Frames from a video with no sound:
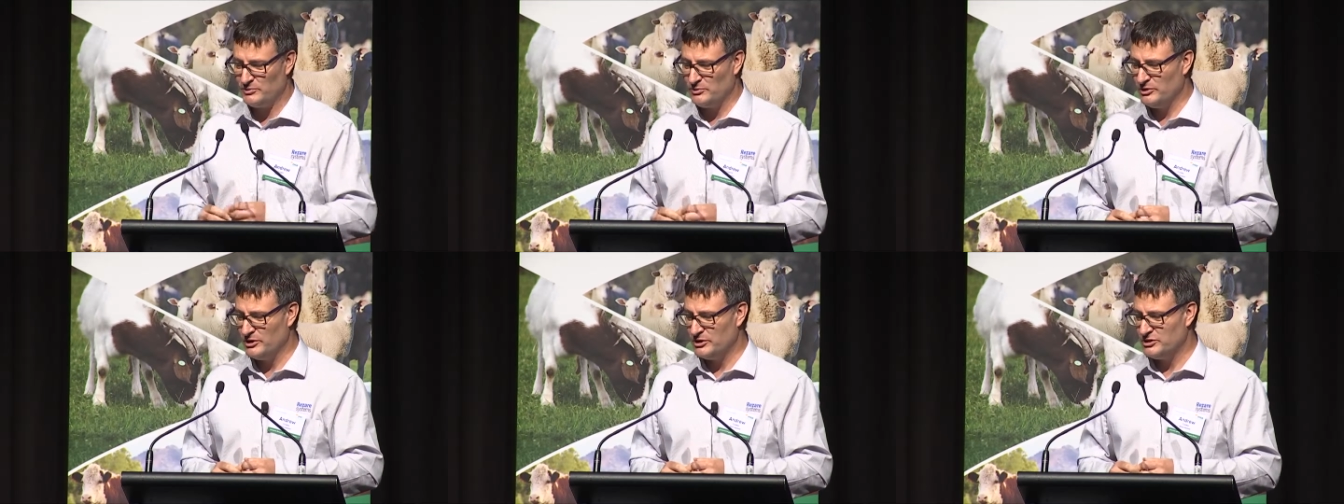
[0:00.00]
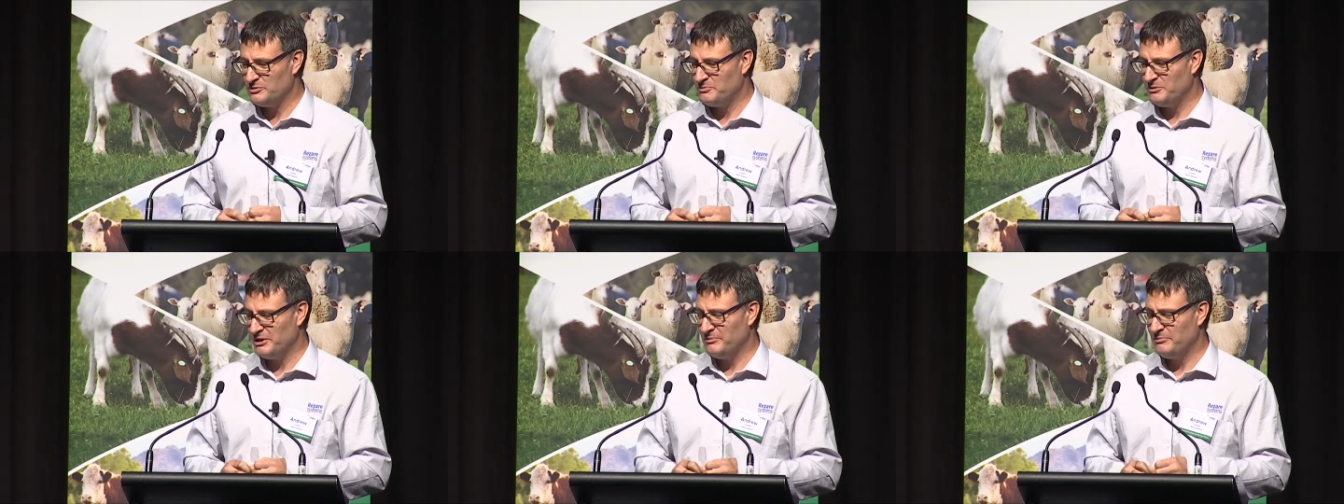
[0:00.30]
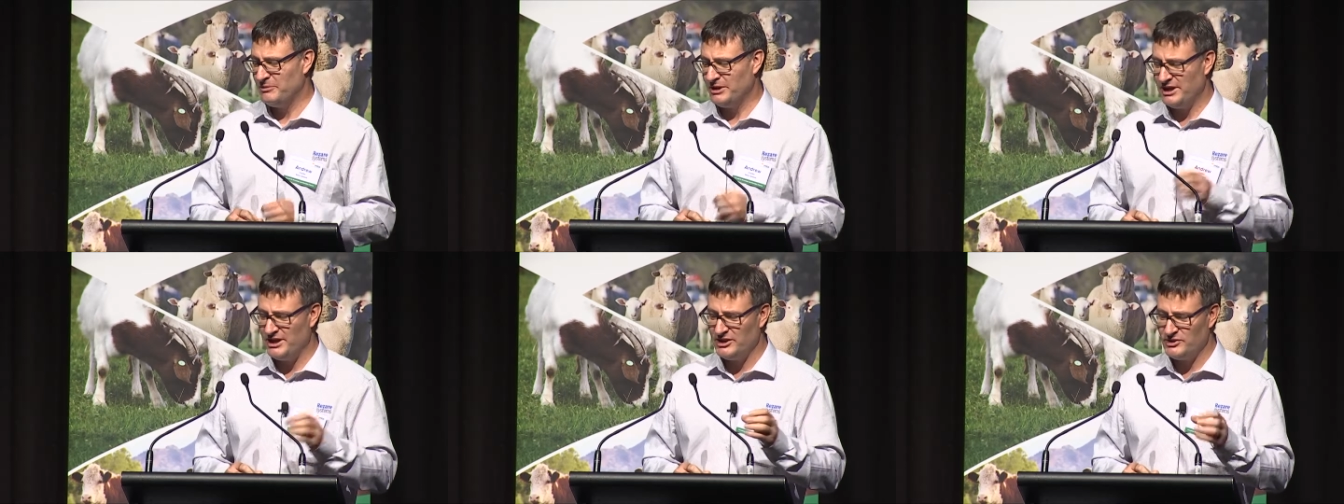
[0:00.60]
words, but,
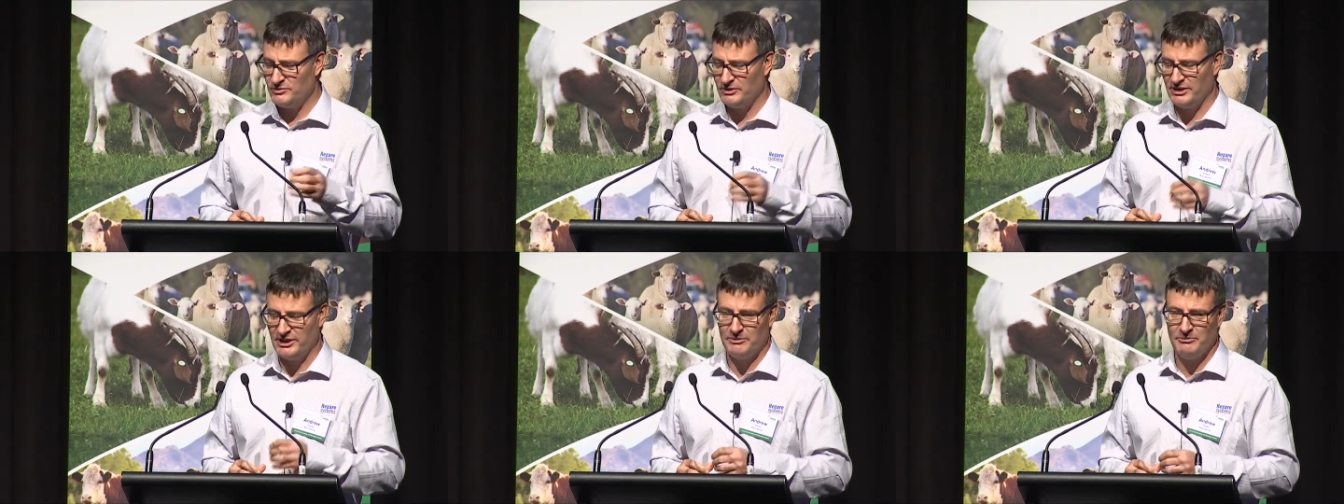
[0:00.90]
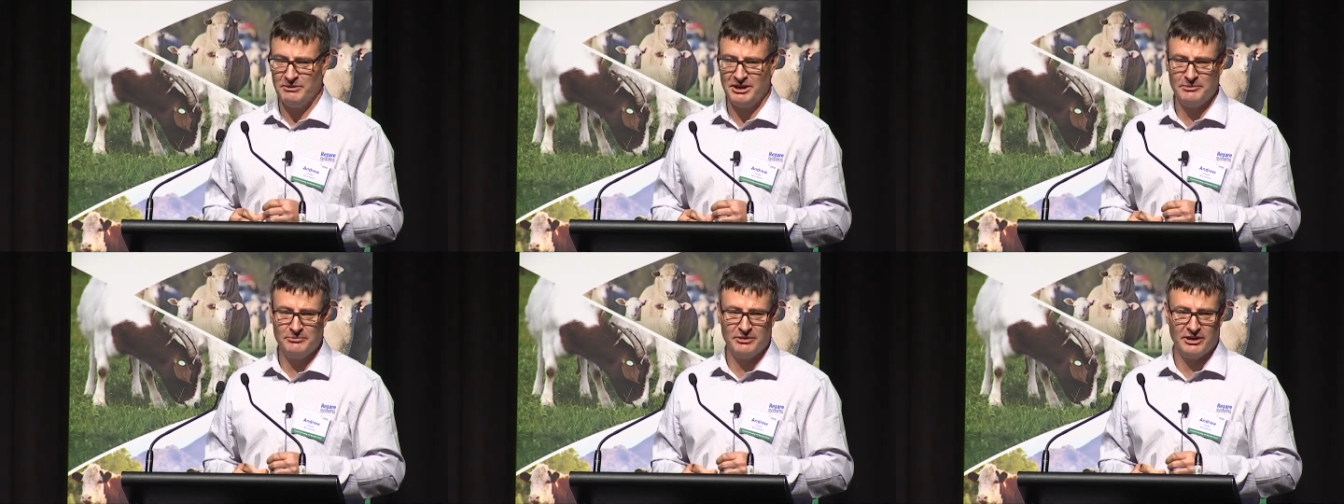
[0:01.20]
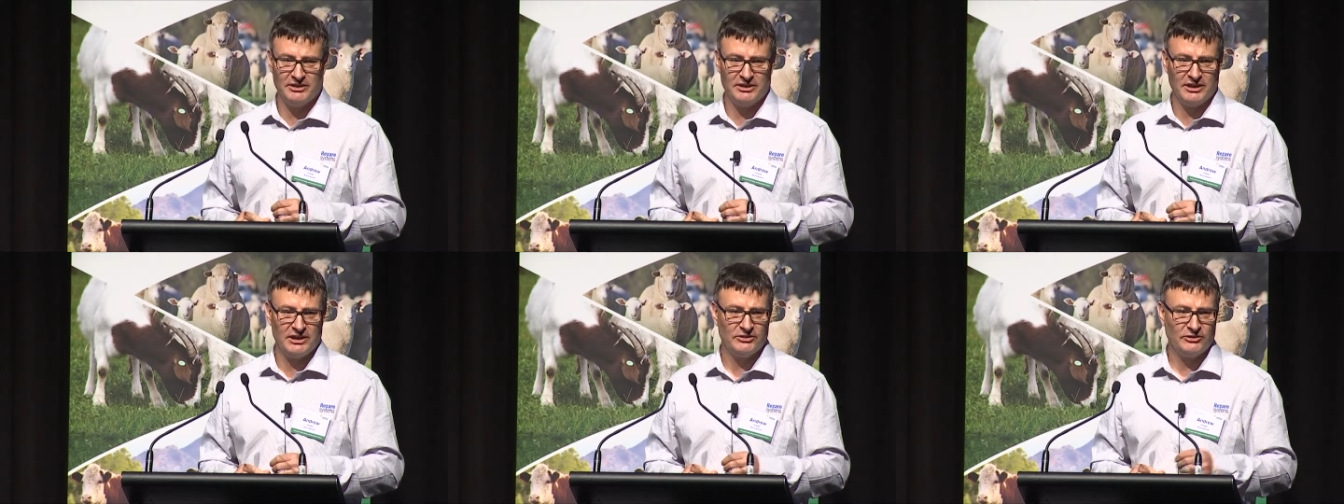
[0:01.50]
but here's what they mean
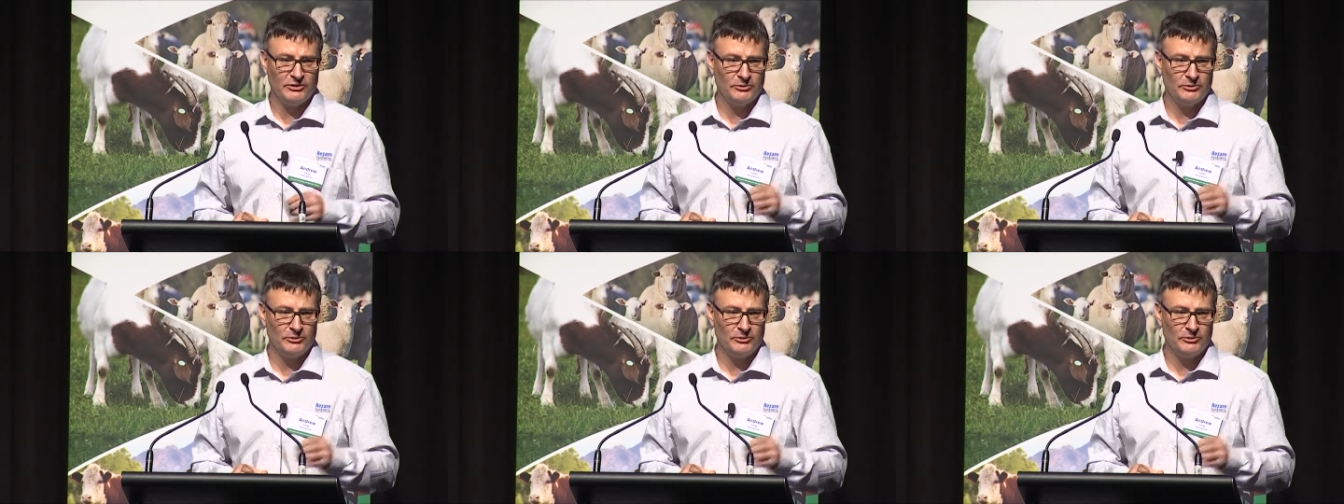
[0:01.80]
by that.